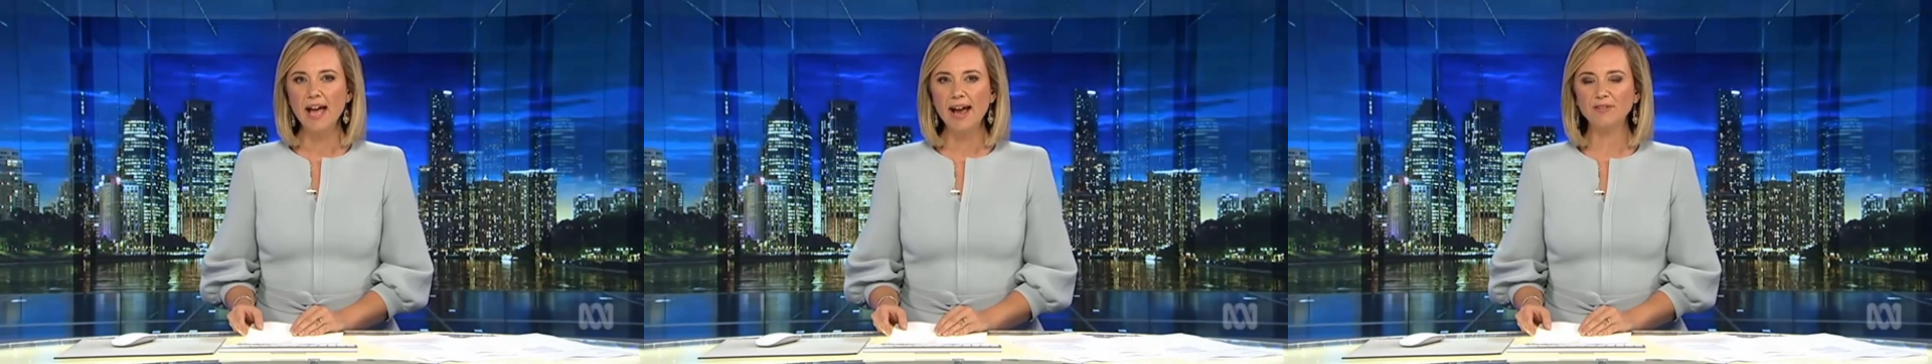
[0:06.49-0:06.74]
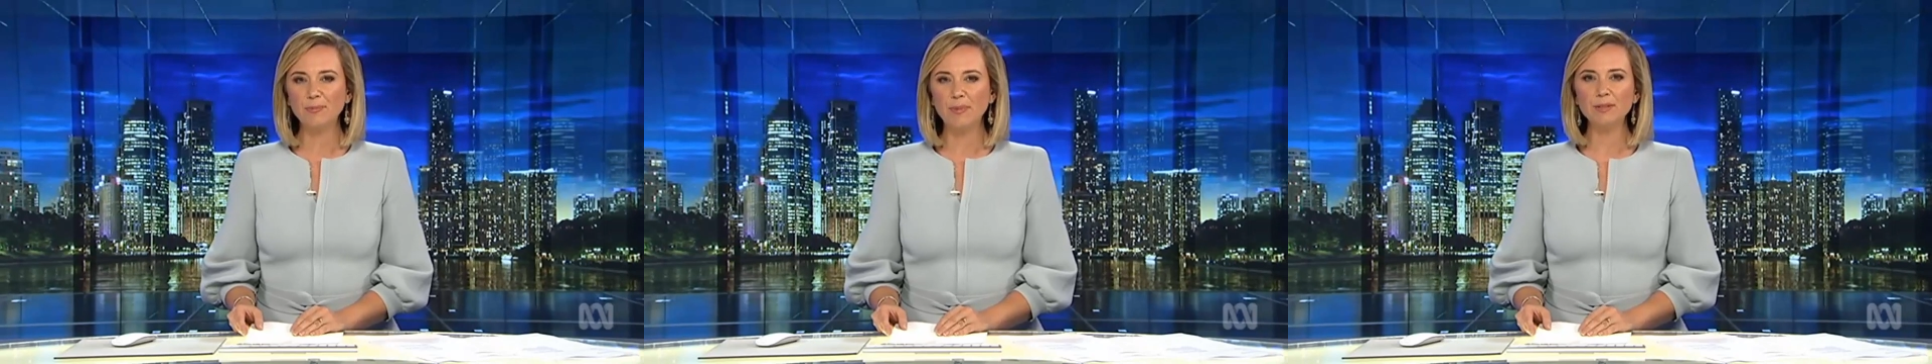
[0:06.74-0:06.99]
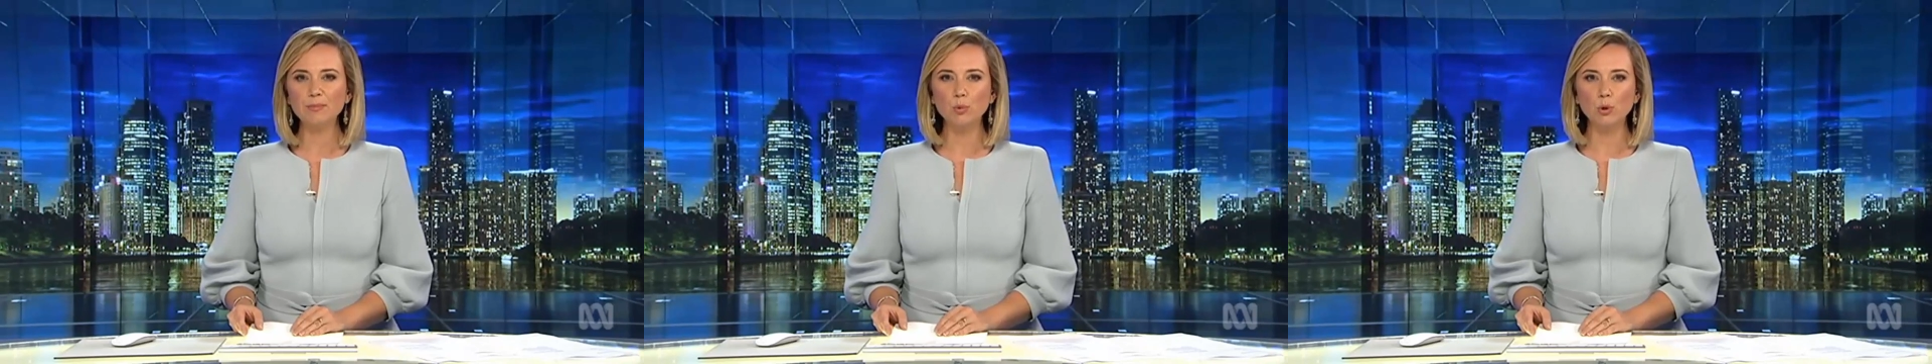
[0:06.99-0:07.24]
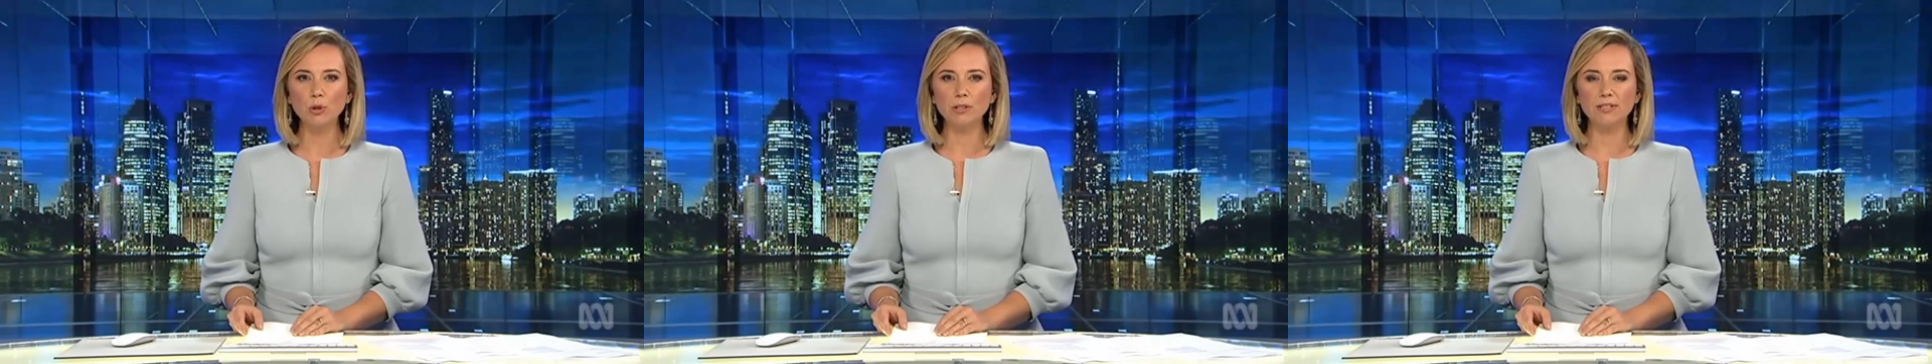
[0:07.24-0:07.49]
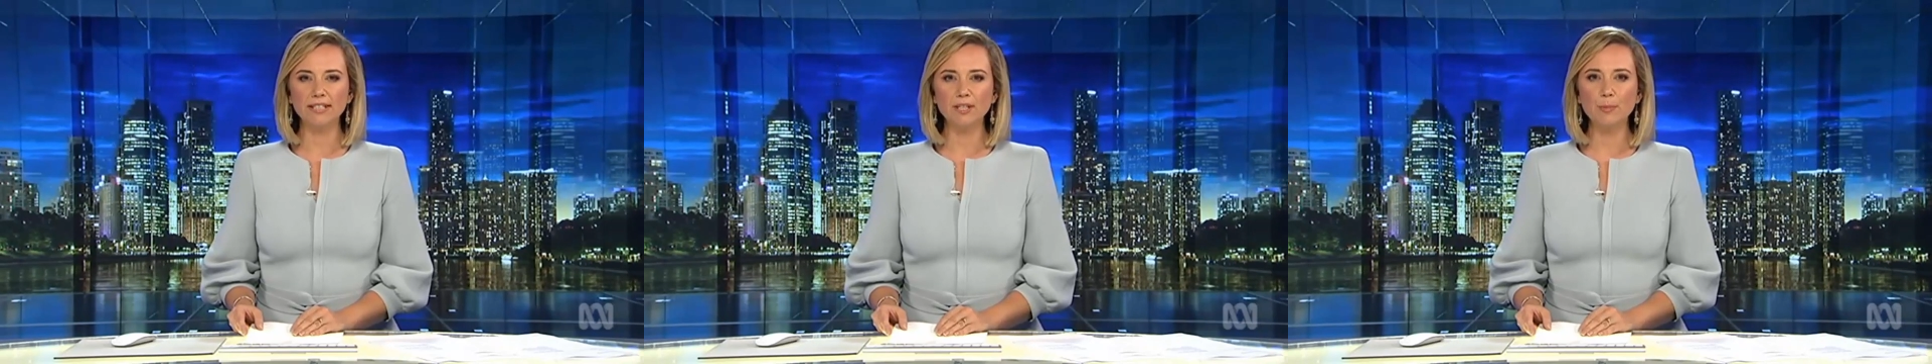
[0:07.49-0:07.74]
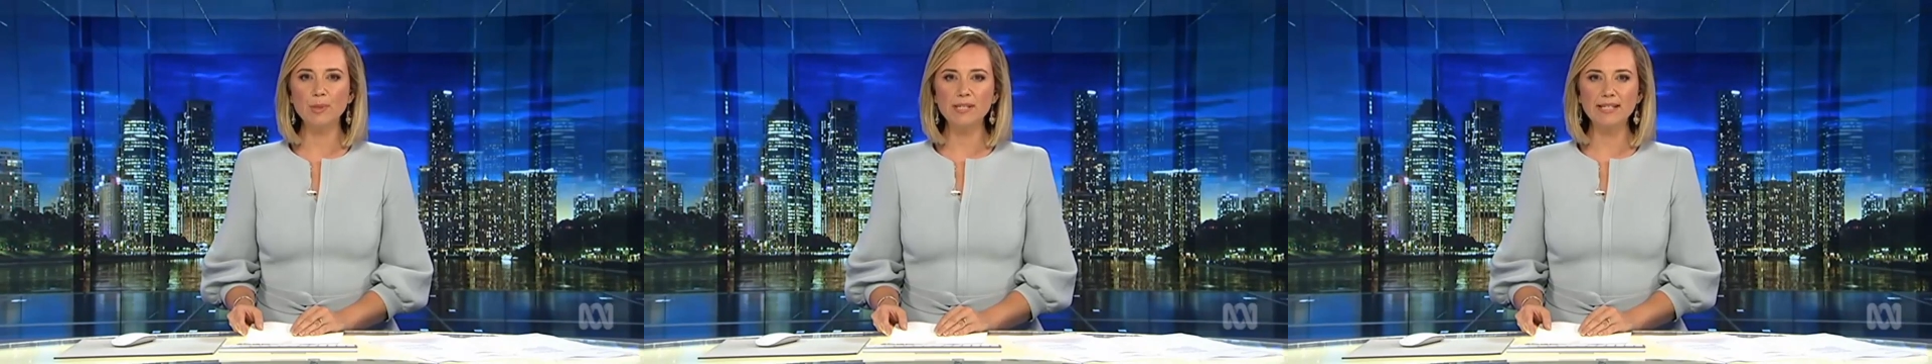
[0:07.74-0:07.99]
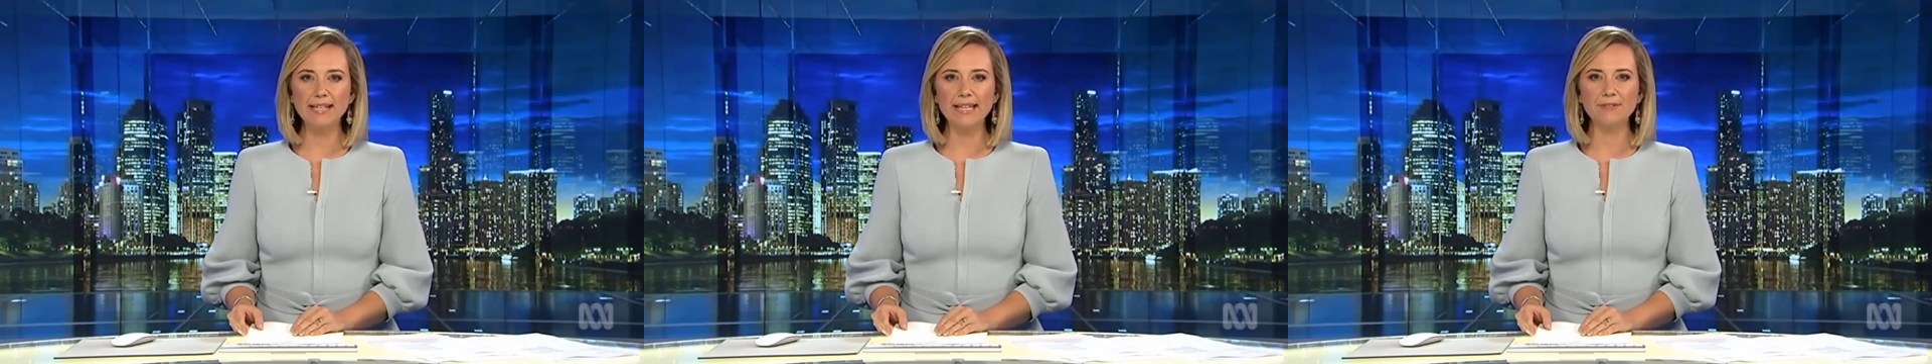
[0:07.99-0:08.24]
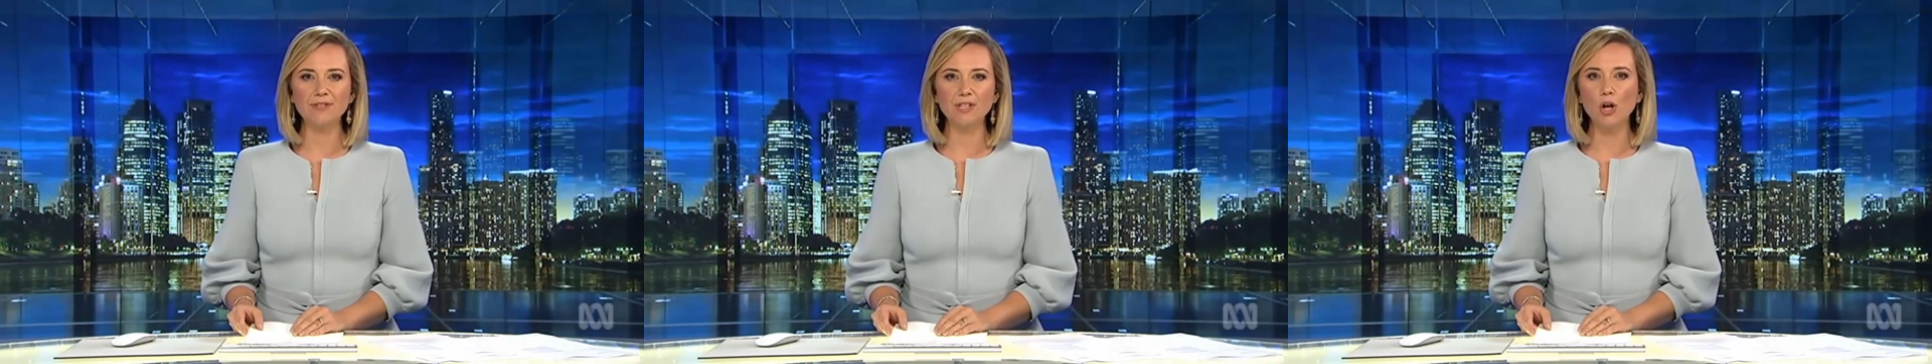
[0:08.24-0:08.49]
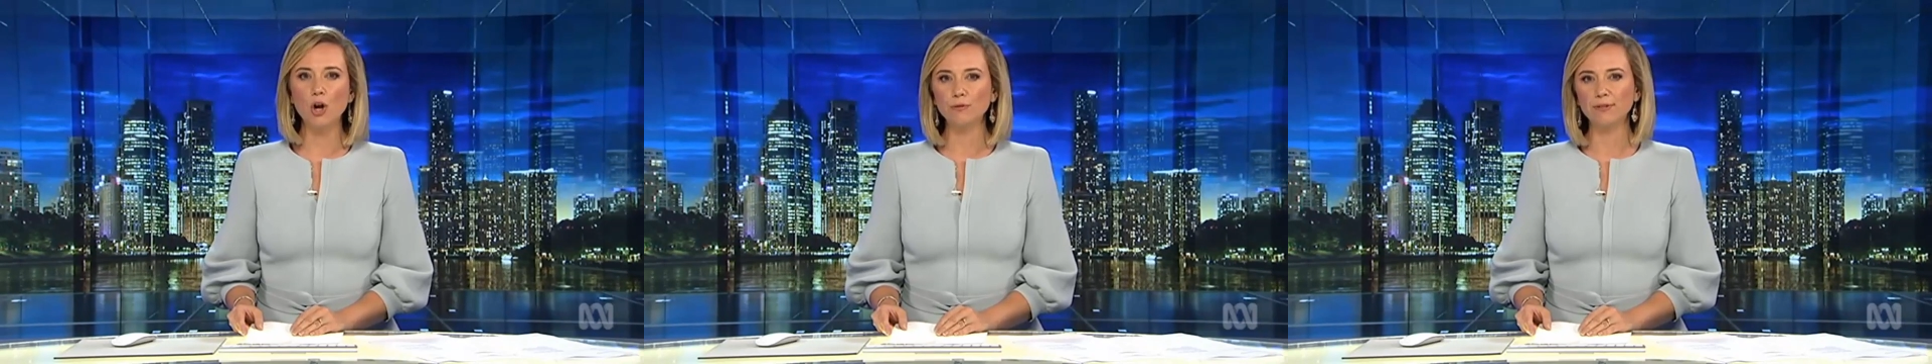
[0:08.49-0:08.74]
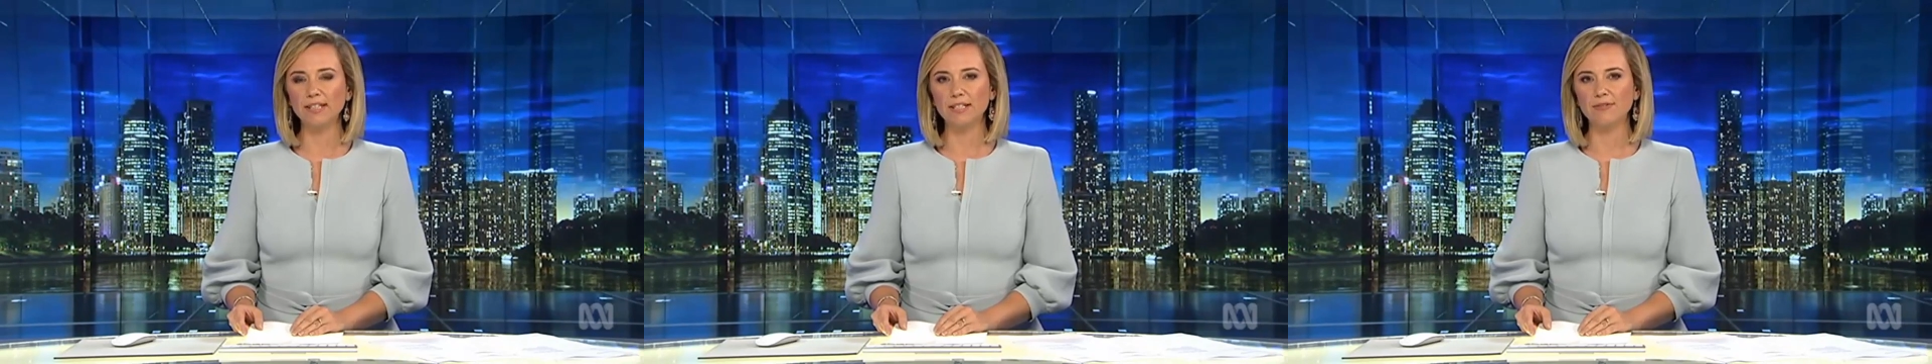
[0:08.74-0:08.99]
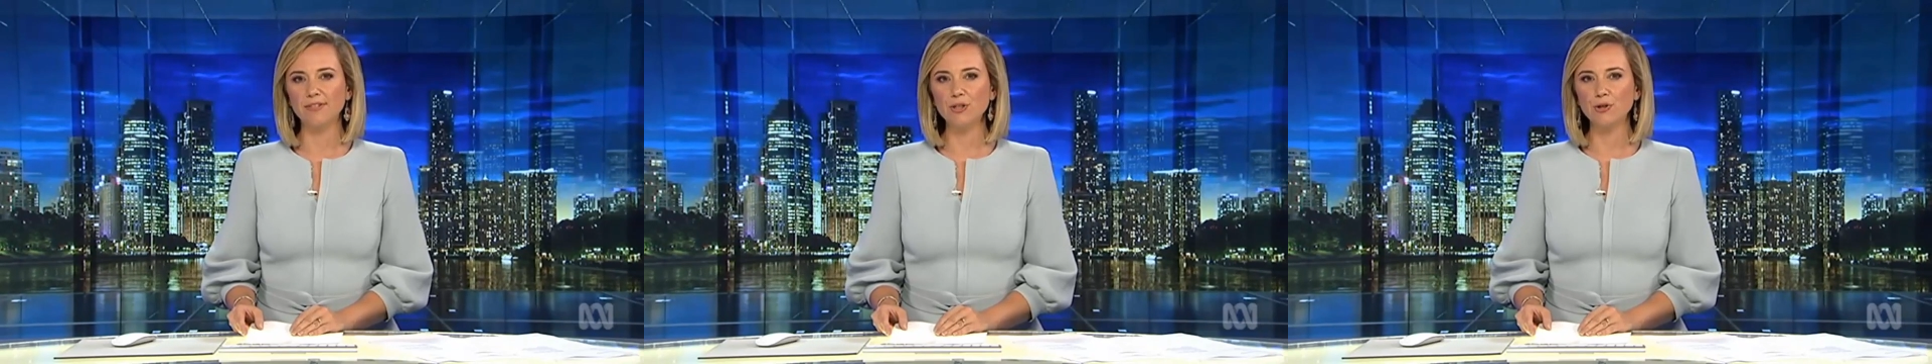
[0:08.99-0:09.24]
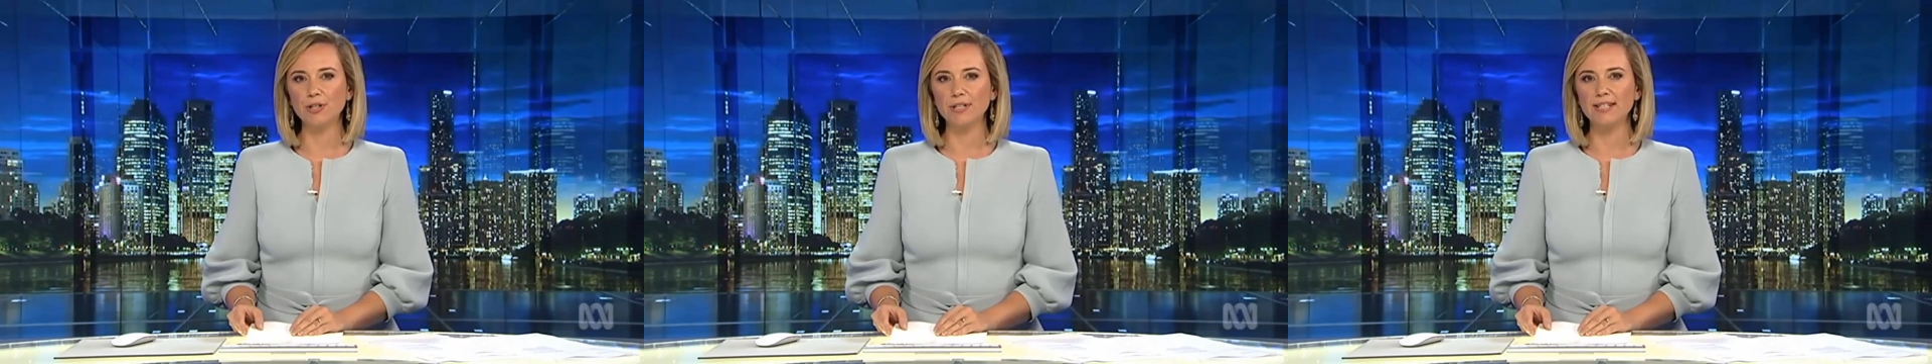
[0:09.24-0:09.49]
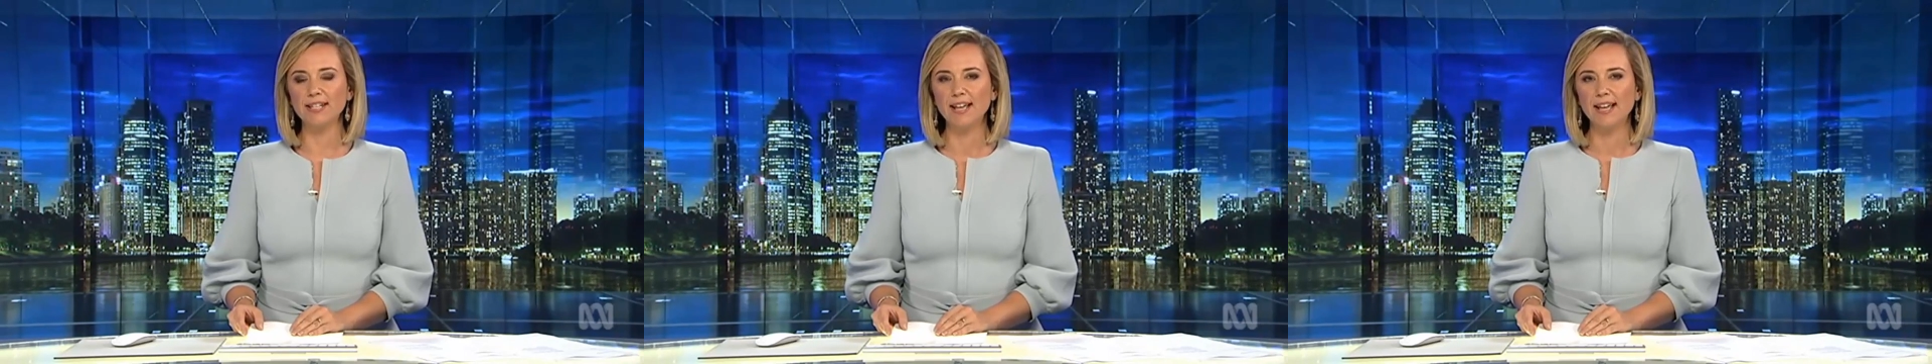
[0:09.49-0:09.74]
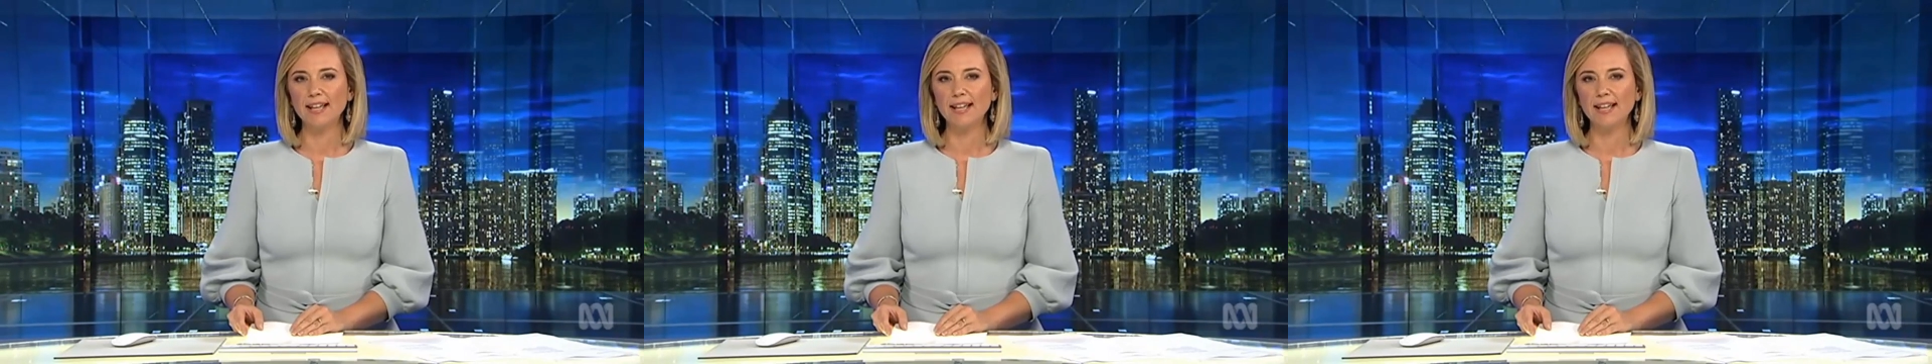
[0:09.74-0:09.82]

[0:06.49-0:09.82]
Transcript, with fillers: have been embroiled in a perceived conflict of interest.